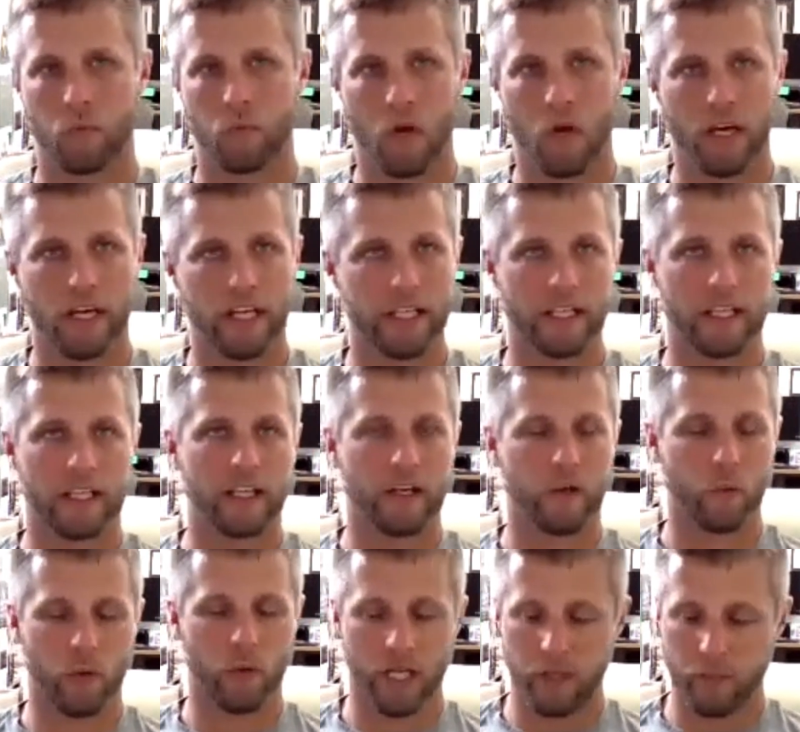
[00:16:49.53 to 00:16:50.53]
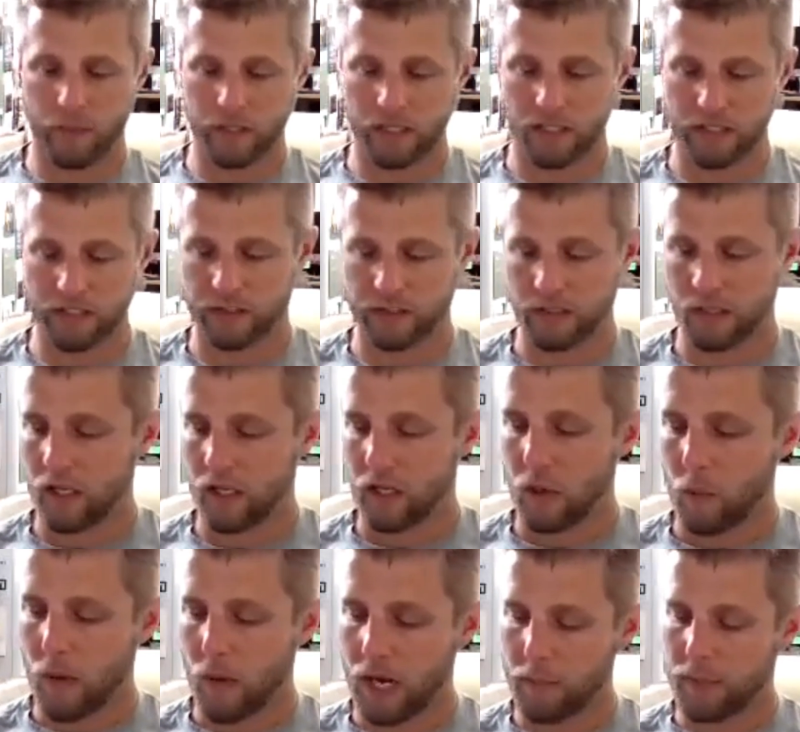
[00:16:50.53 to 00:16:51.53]
running in a way. Because
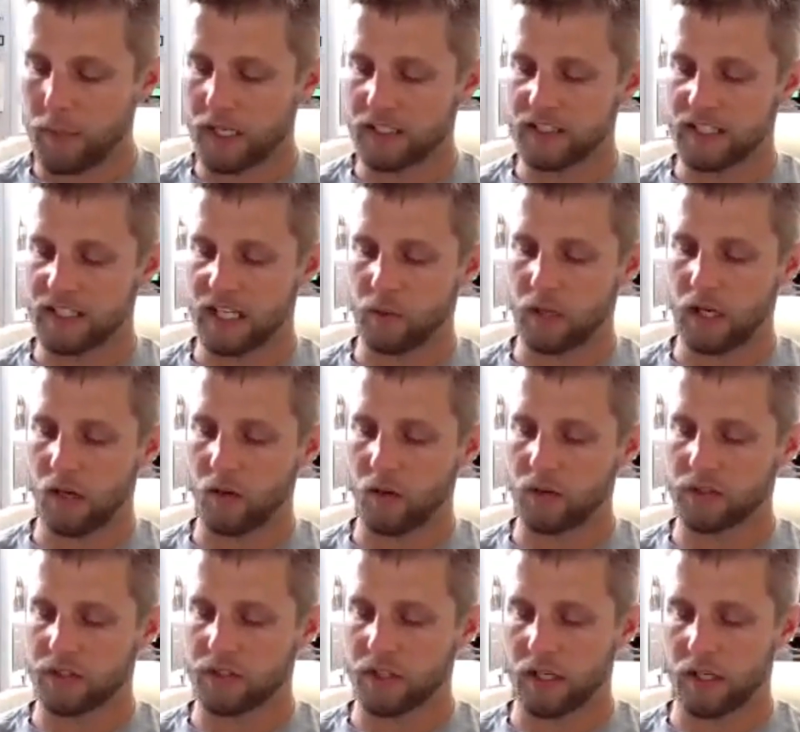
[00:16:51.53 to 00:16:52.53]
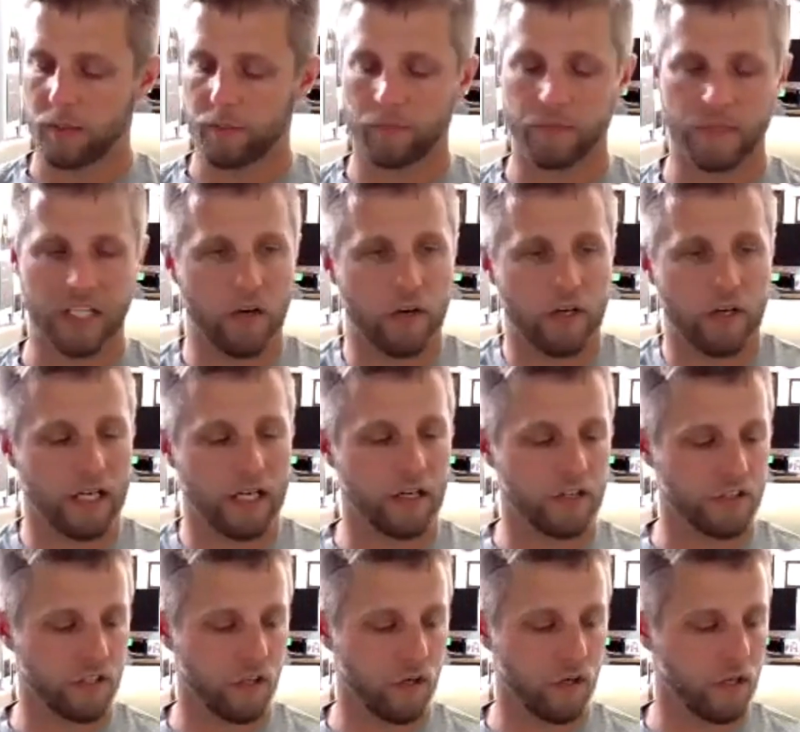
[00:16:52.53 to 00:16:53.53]
my biggest thing when I was down in
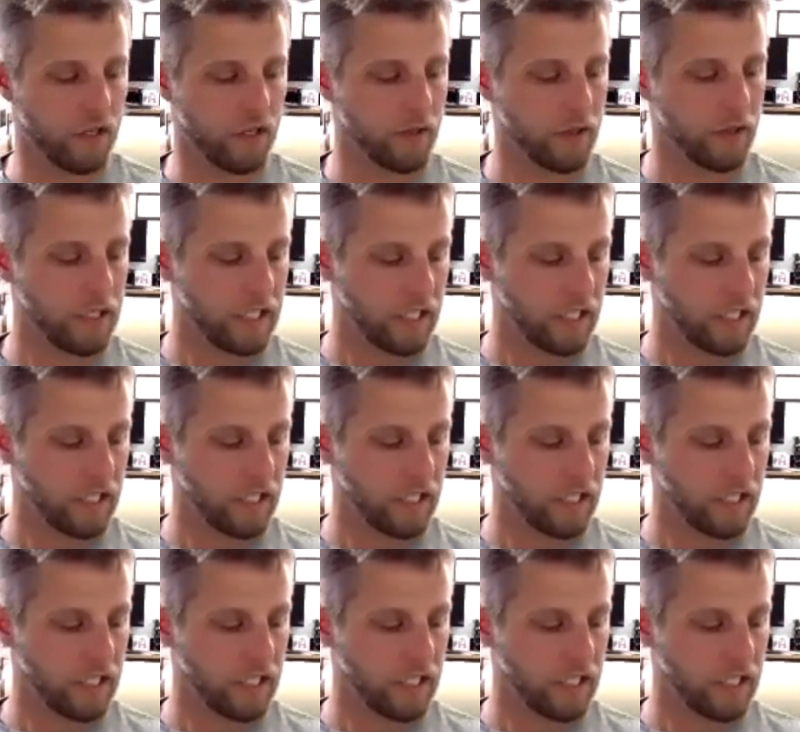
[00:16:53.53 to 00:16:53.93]
Arizona,